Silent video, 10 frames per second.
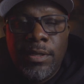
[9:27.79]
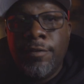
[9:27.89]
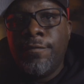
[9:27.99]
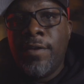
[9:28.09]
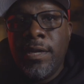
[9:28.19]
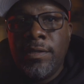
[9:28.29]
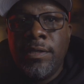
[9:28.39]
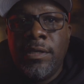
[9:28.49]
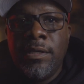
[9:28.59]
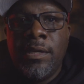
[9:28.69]
And
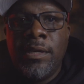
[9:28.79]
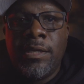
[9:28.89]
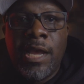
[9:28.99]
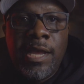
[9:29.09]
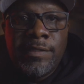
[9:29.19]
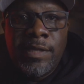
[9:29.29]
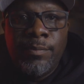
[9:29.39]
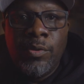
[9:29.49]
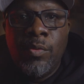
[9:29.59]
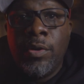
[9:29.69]
finally, a
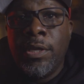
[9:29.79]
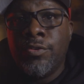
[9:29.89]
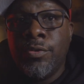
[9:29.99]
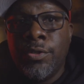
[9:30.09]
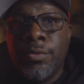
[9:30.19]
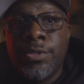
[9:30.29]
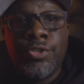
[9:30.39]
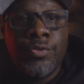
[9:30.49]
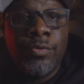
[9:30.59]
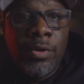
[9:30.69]
concept you'll want to introduce
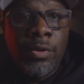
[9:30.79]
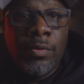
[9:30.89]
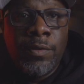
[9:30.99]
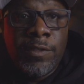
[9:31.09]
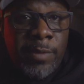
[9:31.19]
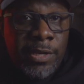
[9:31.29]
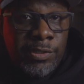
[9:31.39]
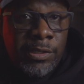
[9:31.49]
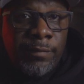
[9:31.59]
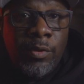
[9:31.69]
as you grow,
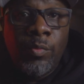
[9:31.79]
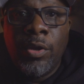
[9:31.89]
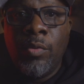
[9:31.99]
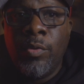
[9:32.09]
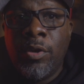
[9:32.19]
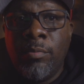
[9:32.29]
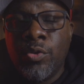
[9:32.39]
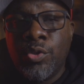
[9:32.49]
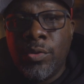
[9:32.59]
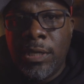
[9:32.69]
especially if you're working with
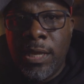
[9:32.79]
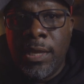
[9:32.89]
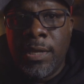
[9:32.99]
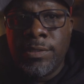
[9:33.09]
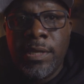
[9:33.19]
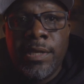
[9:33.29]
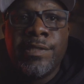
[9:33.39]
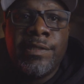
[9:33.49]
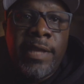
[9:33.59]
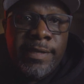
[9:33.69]
commercial clients,
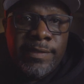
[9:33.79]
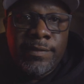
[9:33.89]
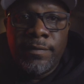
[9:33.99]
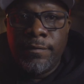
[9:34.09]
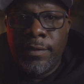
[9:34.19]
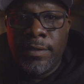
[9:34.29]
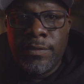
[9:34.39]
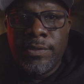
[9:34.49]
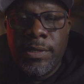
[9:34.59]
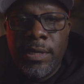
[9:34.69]
is licensing
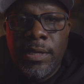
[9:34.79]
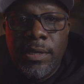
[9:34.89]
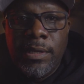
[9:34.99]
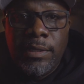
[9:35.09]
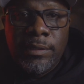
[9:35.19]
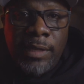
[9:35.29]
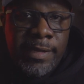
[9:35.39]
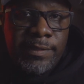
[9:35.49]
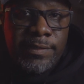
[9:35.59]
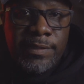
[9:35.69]
fees.
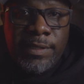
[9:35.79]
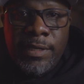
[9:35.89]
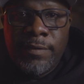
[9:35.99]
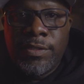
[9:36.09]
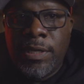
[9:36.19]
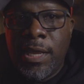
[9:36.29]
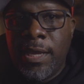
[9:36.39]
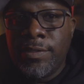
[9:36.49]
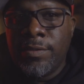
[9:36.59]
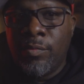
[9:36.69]
Licensing gives
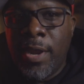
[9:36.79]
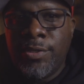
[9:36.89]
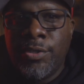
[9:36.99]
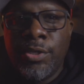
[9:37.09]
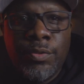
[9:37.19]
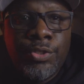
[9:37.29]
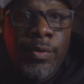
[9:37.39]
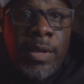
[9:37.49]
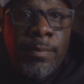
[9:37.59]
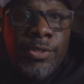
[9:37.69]
clients the right to use
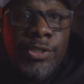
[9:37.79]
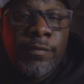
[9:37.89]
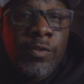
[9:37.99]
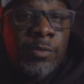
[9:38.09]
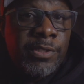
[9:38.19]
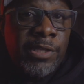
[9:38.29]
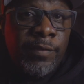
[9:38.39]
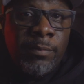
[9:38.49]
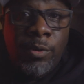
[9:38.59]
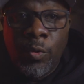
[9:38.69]
your images for
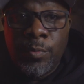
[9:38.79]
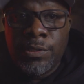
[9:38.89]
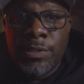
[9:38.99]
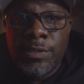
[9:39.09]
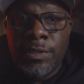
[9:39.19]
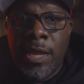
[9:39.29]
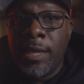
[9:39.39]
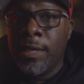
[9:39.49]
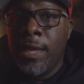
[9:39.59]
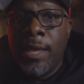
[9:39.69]
specific purposes like